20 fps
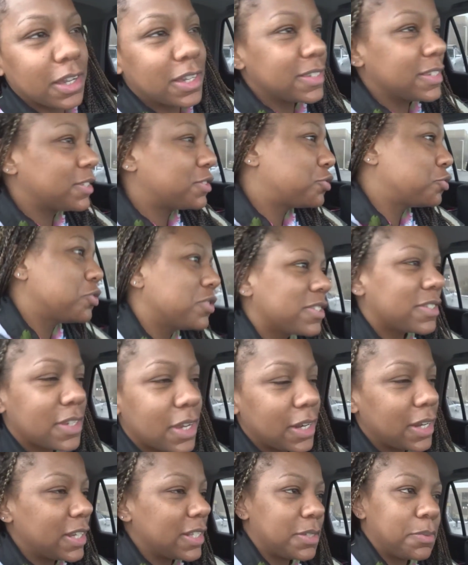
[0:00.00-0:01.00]
because as soon as
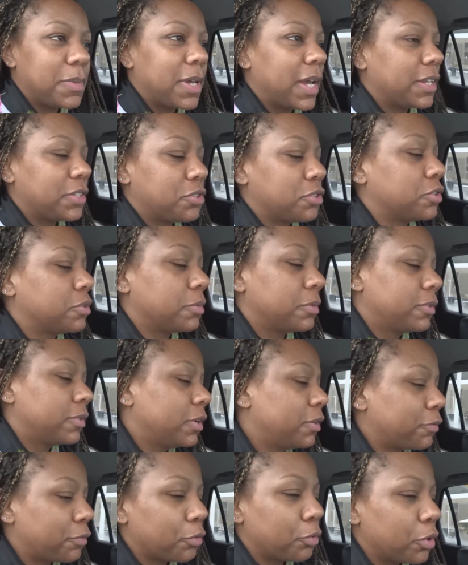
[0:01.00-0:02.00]
sun hits me, I turn
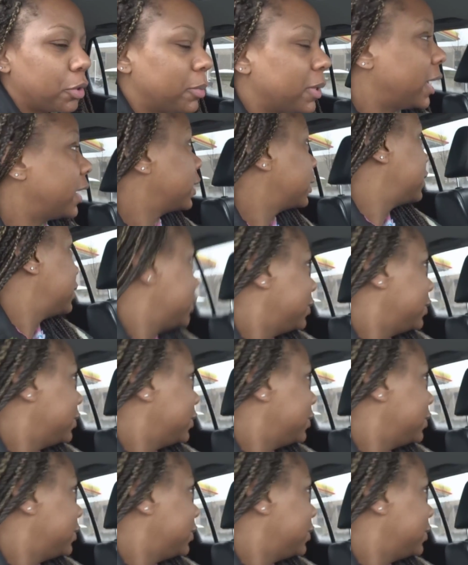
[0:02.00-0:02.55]
for real black.